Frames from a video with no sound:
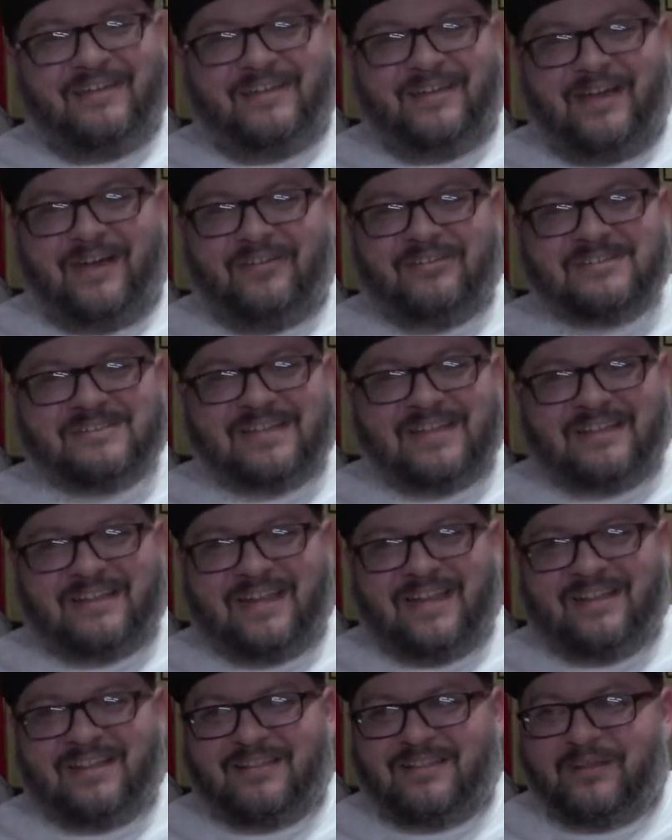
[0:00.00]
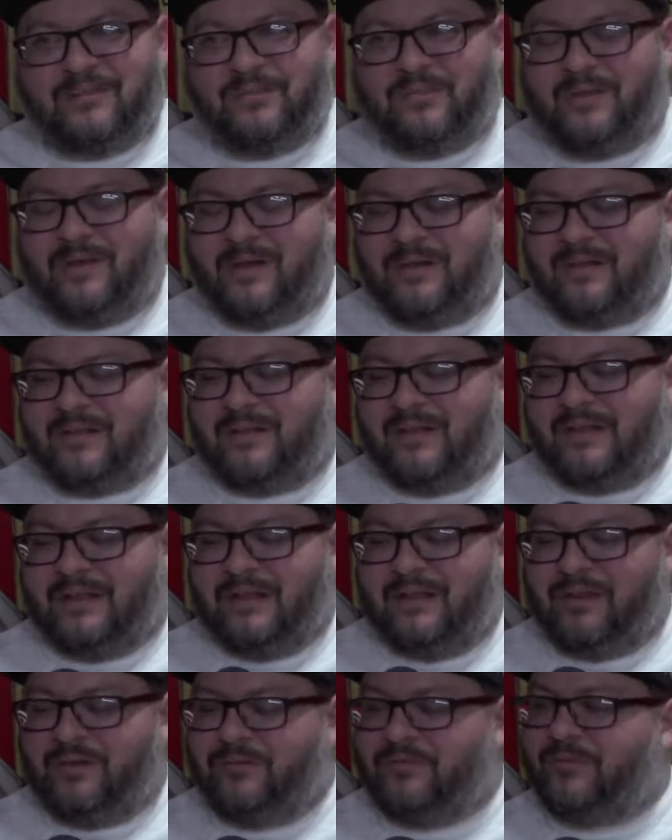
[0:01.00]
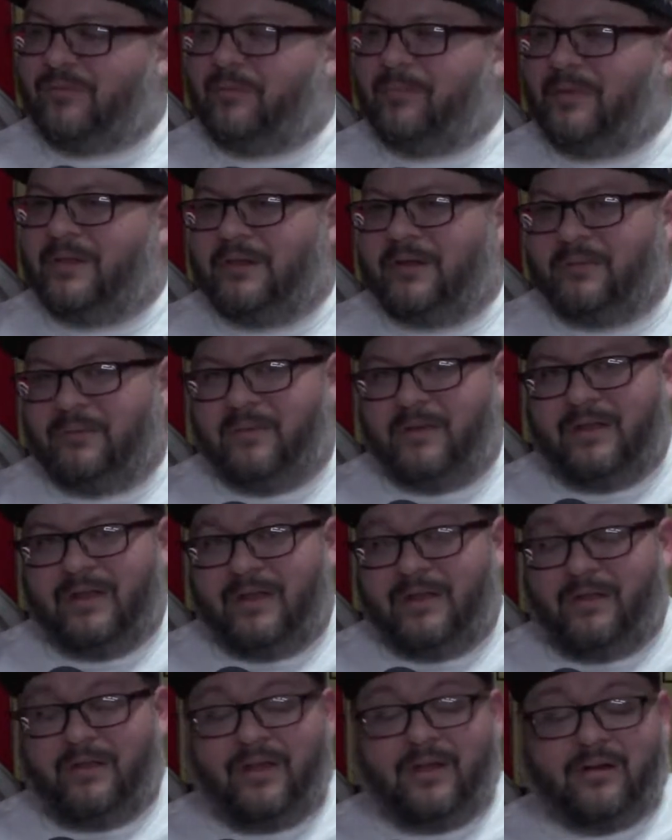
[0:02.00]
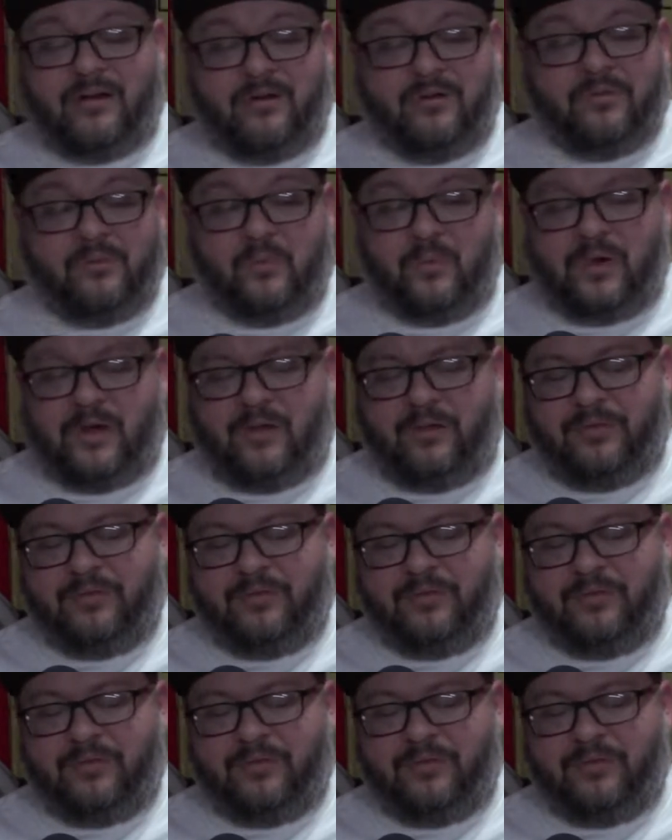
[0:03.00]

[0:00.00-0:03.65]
I was like, that's why it looked a little familiar. But yeah, no, that car is wild.